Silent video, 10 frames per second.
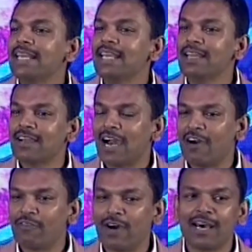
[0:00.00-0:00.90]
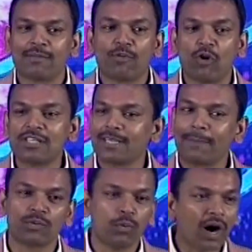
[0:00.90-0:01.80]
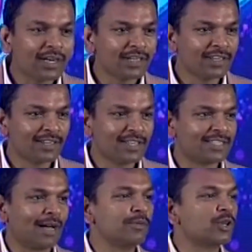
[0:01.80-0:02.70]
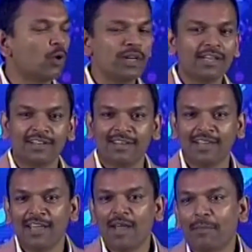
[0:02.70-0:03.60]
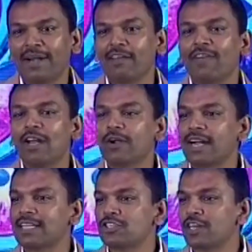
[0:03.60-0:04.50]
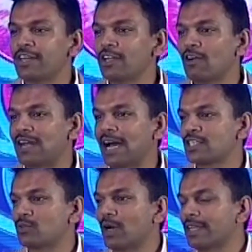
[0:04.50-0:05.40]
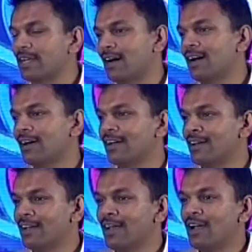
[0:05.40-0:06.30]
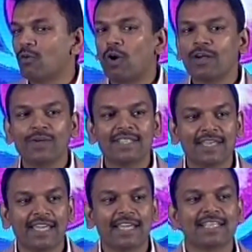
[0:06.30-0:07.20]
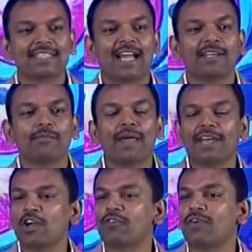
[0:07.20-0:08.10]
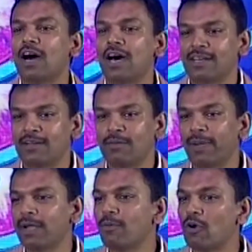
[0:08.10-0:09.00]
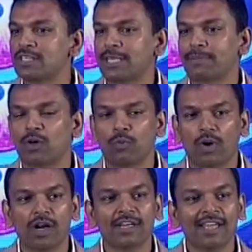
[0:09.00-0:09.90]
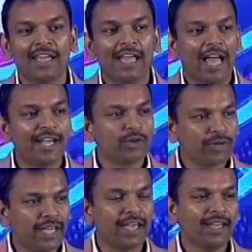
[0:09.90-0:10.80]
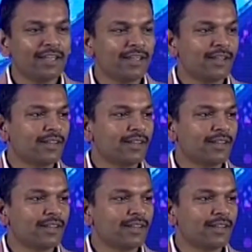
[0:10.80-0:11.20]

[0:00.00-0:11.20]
Many of our bold steps work, some don't, but if you look at the journey of last 1 year, what we see is that many of our big bold steps have worked, and today